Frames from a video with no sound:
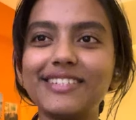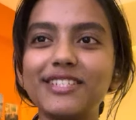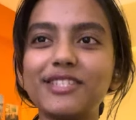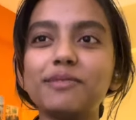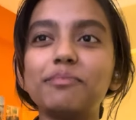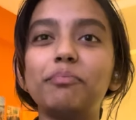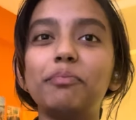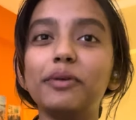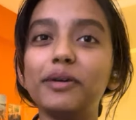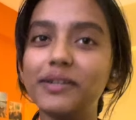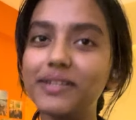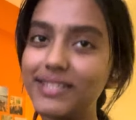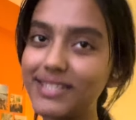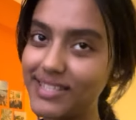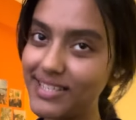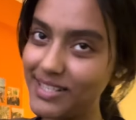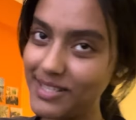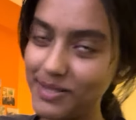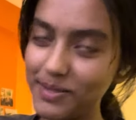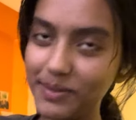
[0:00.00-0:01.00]
to burst
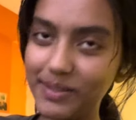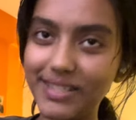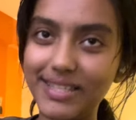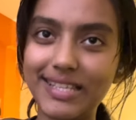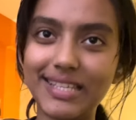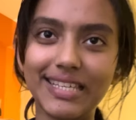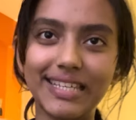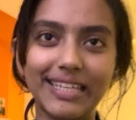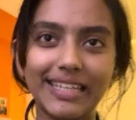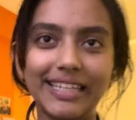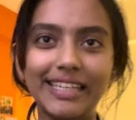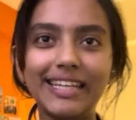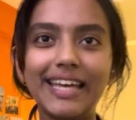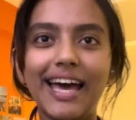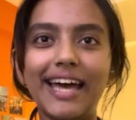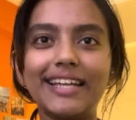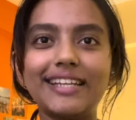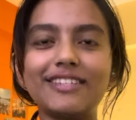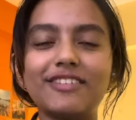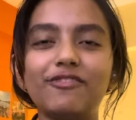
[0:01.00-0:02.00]
into the scene
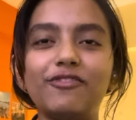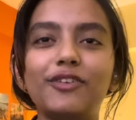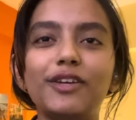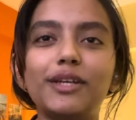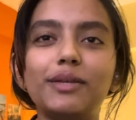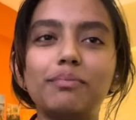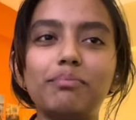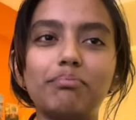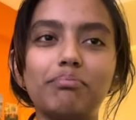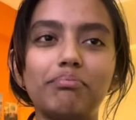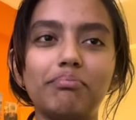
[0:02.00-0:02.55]
and defeat